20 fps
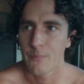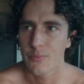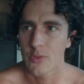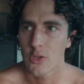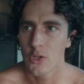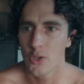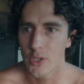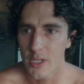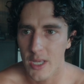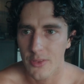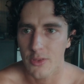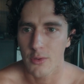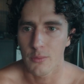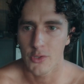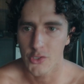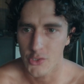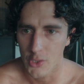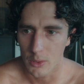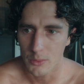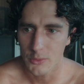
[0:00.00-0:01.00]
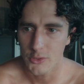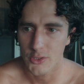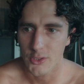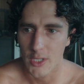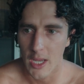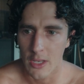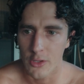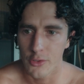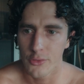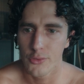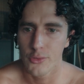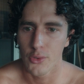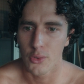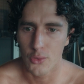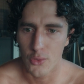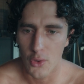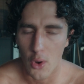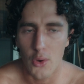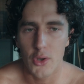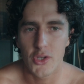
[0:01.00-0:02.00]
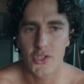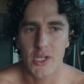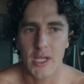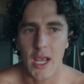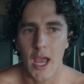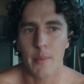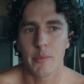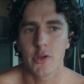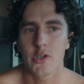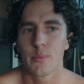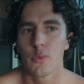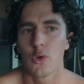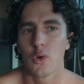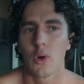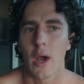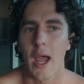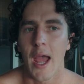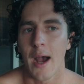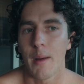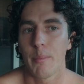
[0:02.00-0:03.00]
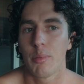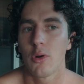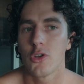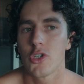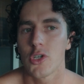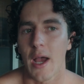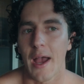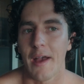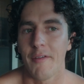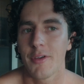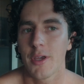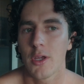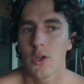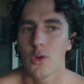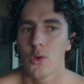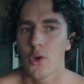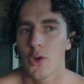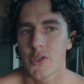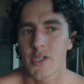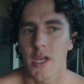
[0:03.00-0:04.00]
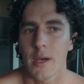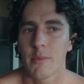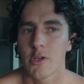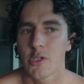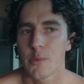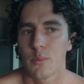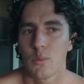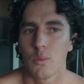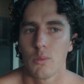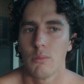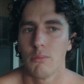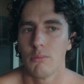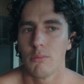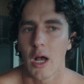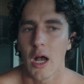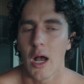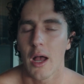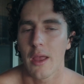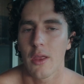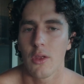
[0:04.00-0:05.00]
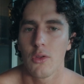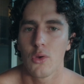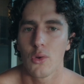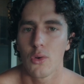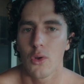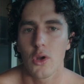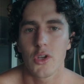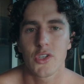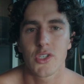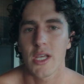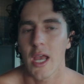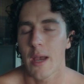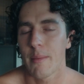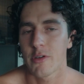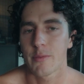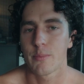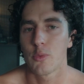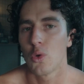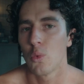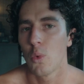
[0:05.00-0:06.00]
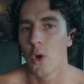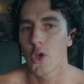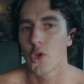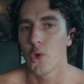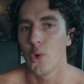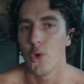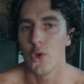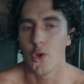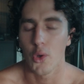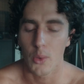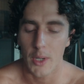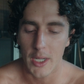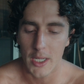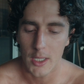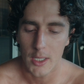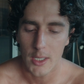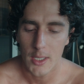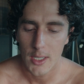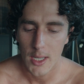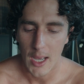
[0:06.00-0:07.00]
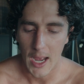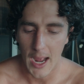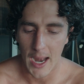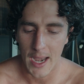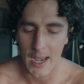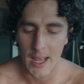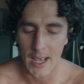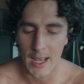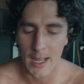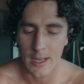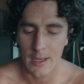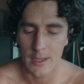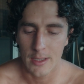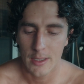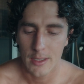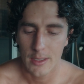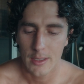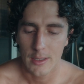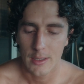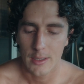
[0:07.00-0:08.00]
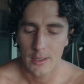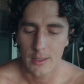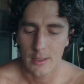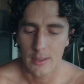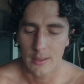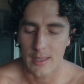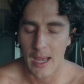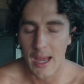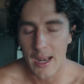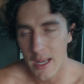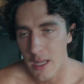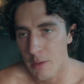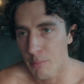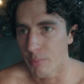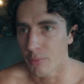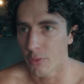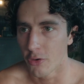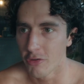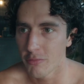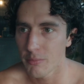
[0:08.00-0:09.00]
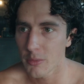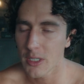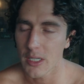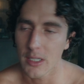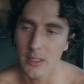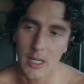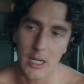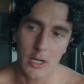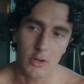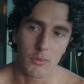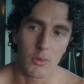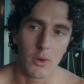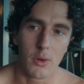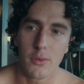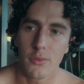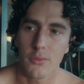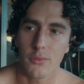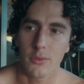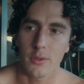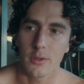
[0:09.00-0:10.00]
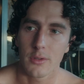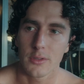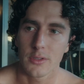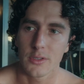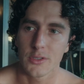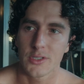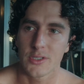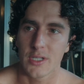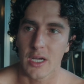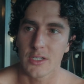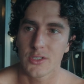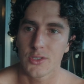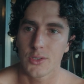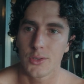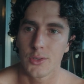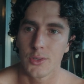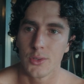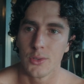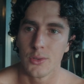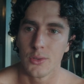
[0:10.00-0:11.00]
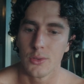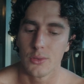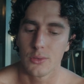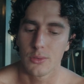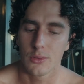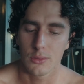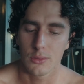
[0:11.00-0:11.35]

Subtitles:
you get the results, and you're noticing how much more output you're having, and you're noticing how much more work you're doing, and then that improvement and that growth starts to